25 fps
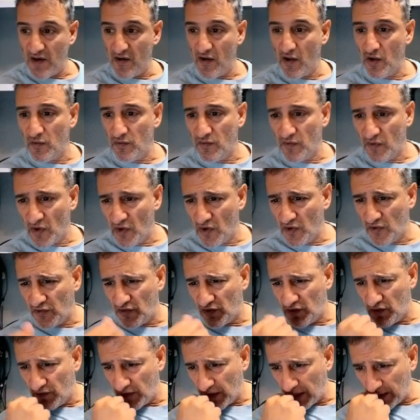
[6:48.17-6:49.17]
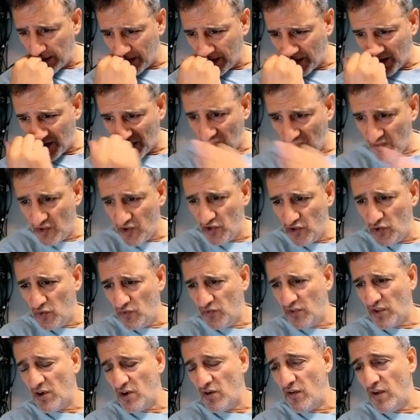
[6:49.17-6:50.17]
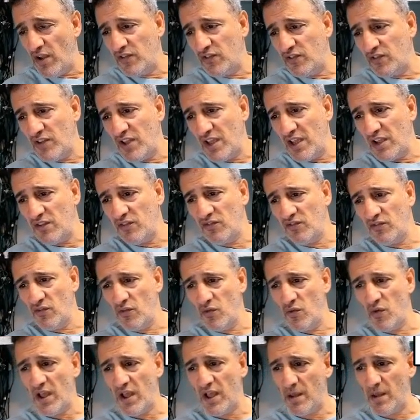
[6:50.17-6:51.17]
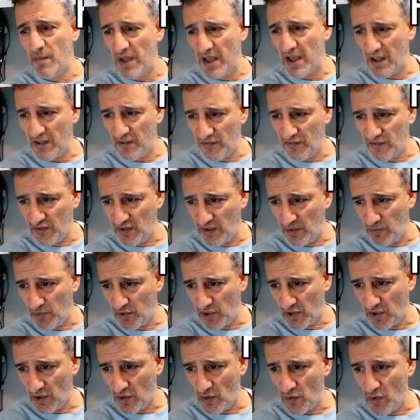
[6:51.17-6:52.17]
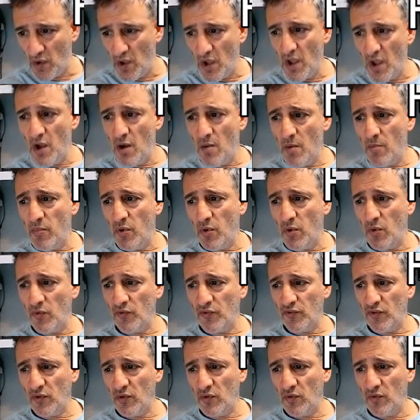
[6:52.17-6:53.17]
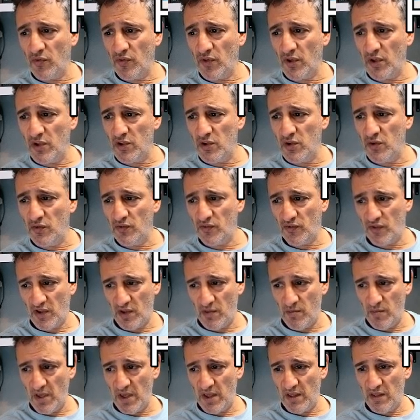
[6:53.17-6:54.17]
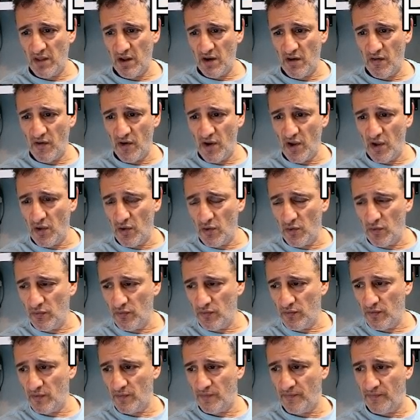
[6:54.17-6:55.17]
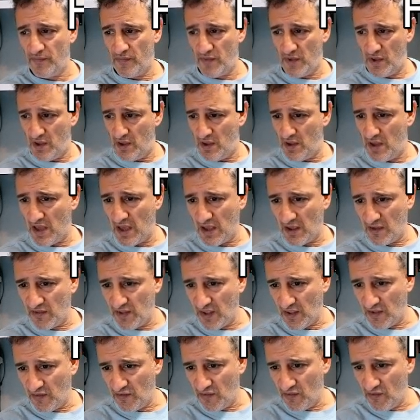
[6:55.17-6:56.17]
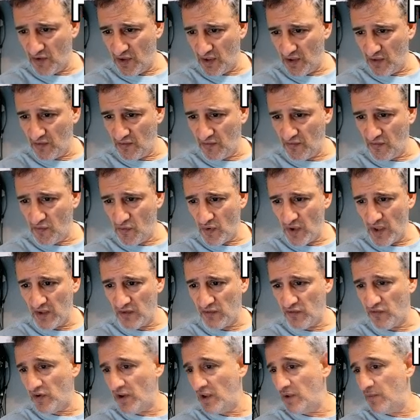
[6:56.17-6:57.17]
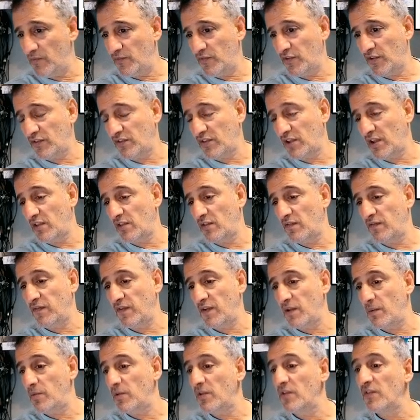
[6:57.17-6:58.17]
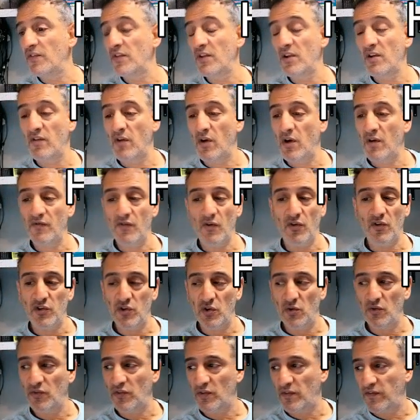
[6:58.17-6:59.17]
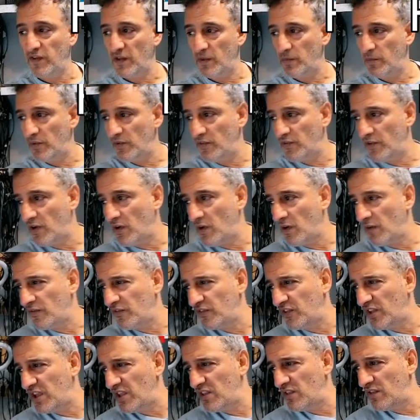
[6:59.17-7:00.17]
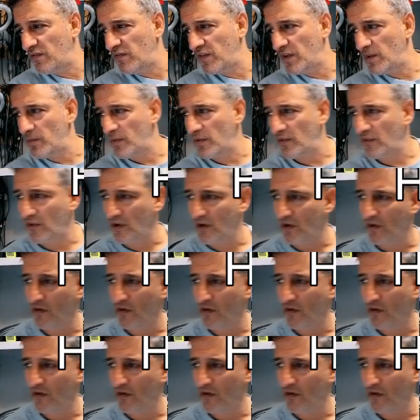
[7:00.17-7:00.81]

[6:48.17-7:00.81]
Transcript: their own version of that. It says here the new generation H4M adds GPIO port so that users can make their own accessories for H4M, just like the Flipper Zero. I've not used the Flipper Zero. I've seen the Flipper